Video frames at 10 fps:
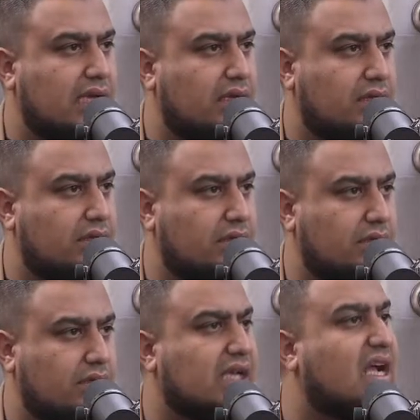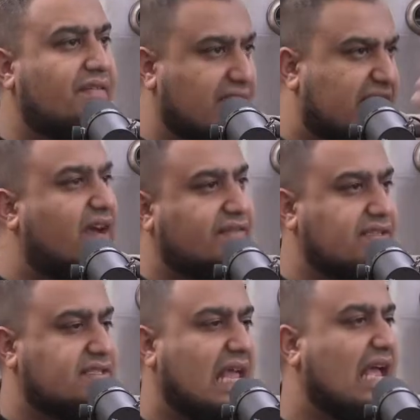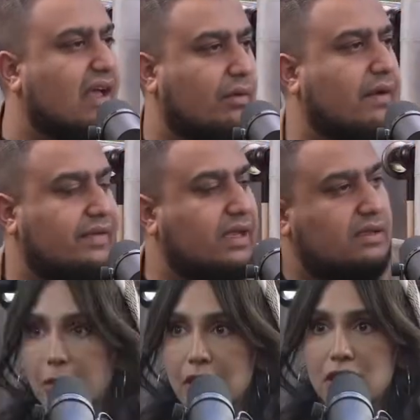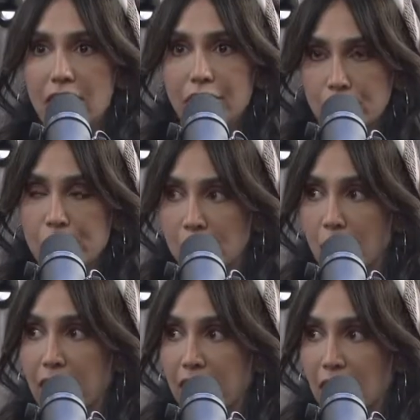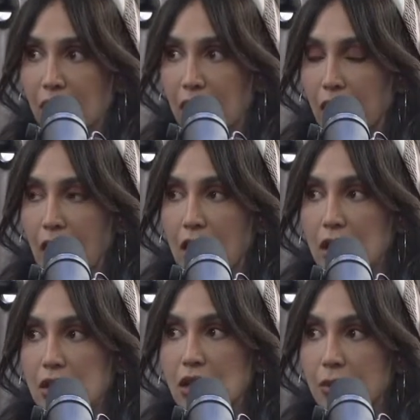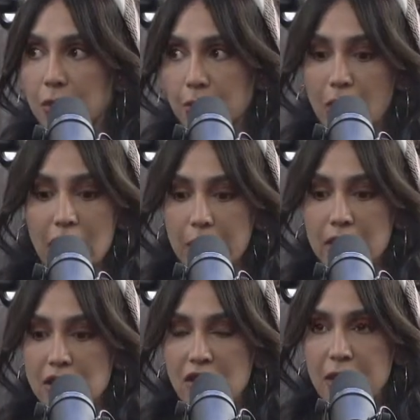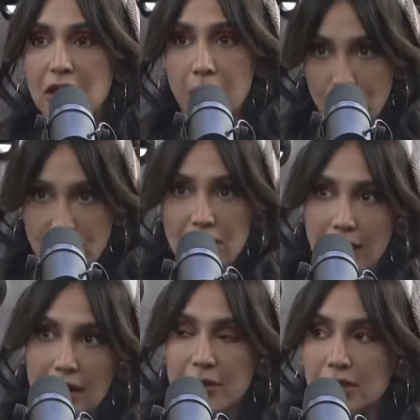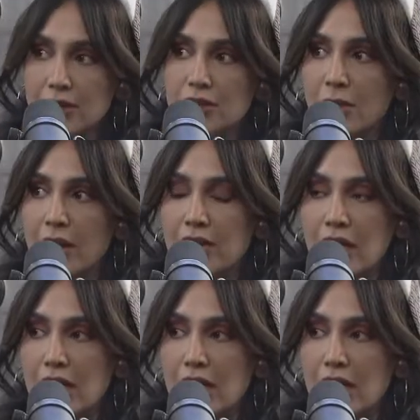as well. Some women, it covers their hair. Some women because they're forced to wear it. Some women wear it because they've been emotionally blackmailed into wearing